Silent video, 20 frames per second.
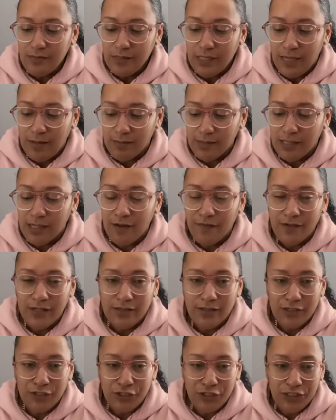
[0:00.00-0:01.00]
I'm
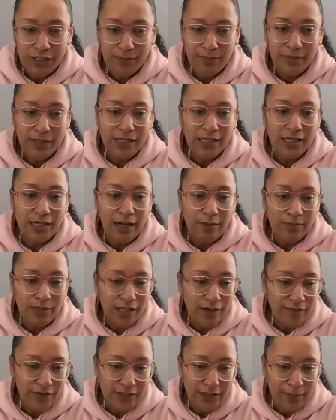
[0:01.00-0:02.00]
loving their shipping. I'm
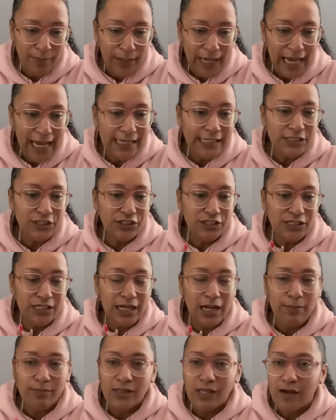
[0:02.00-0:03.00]
loving their packaging.
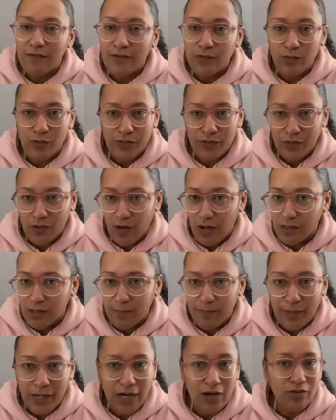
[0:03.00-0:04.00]
I'm loving what they're all
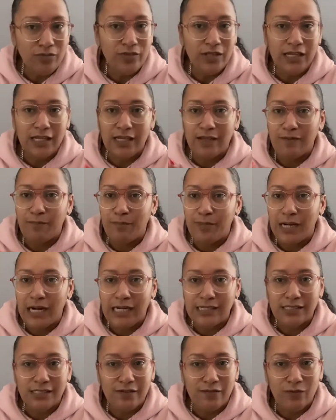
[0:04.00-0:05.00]
about. They give
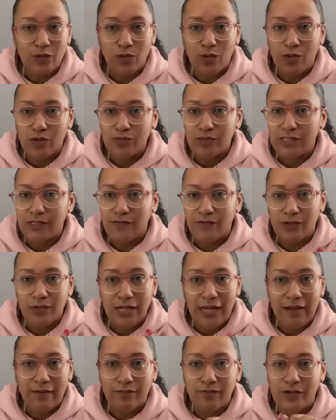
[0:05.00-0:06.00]
positive quotes. If you
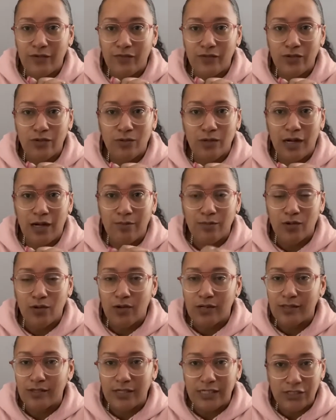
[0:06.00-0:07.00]
go
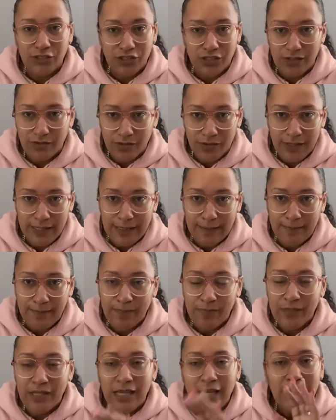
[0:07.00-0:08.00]
on their Instagram,
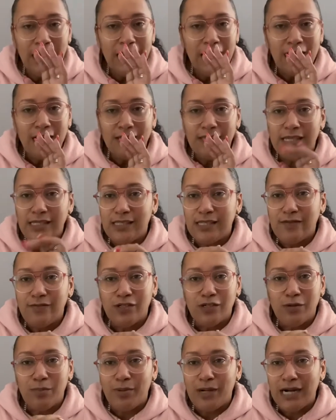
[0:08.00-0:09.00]
they leave
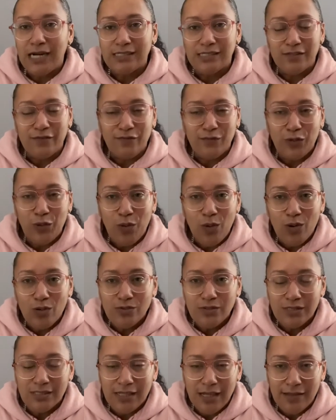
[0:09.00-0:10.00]
little positive
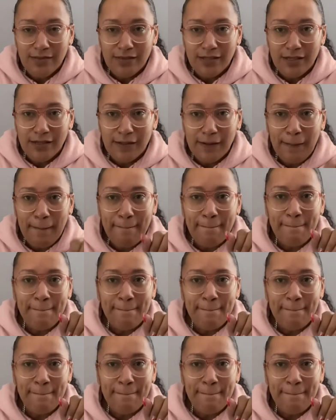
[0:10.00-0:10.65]
quotes on there.